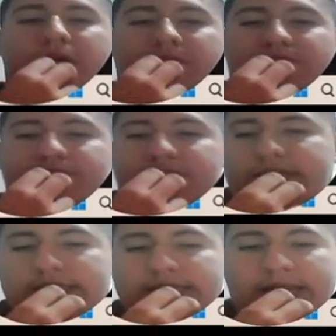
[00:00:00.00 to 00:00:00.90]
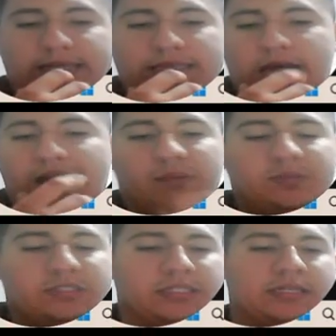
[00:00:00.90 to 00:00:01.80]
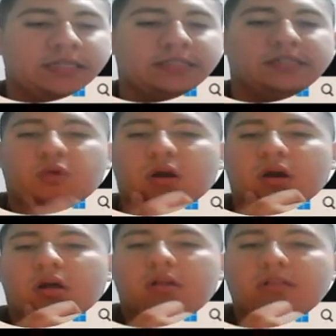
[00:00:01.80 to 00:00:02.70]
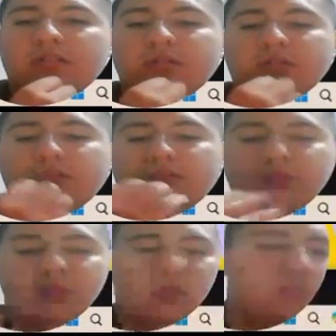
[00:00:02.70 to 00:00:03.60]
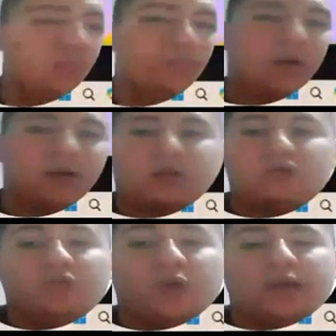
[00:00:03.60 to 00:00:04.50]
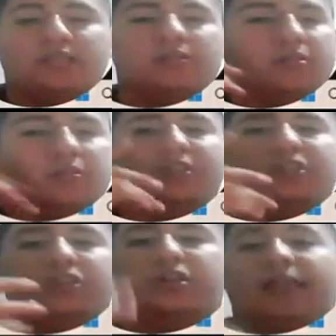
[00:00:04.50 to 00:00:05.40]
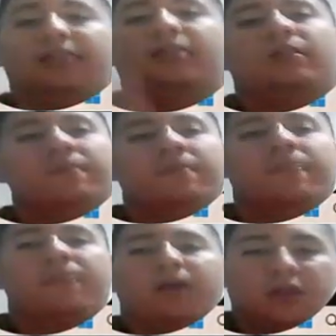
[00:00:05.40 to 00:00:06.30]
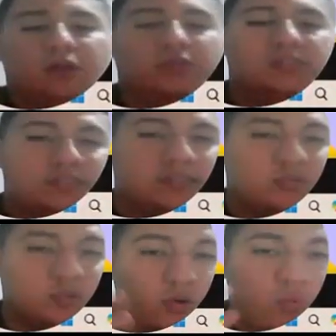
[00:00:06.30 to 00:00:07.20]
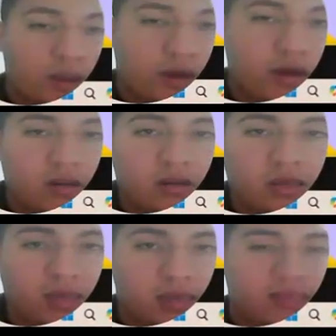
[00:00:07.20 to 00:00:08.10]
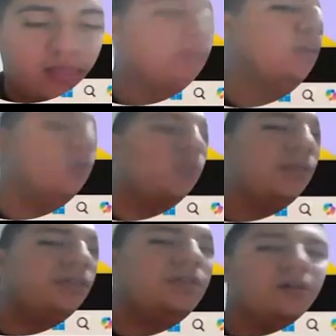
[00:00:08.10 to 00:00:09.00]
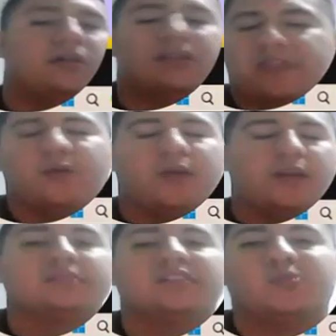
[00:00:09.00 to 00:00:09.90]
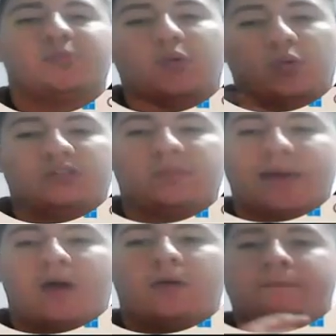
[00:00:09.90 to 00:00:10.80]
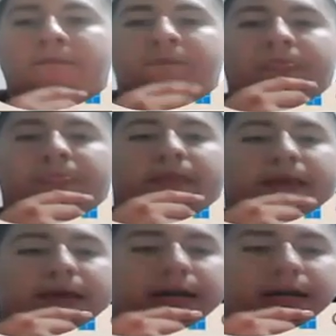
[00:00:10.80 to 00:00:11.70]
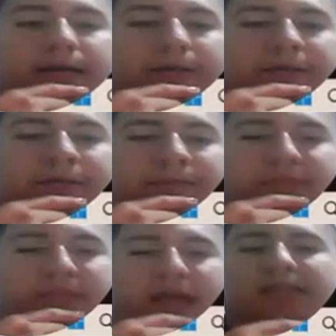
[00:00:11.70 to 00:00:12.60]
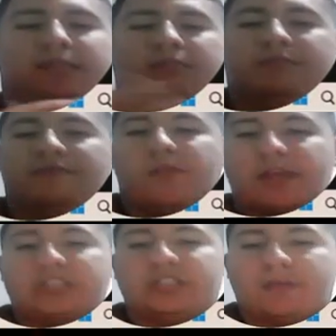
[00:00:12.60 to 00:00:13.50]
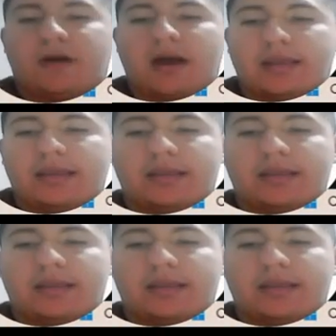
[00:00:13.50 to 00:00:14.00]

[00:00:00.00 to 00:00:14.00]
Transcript: This is like the options as well to respond to those questions, just to make sure that those students were aware and they know what the theory analysis report was about. That is some information about it.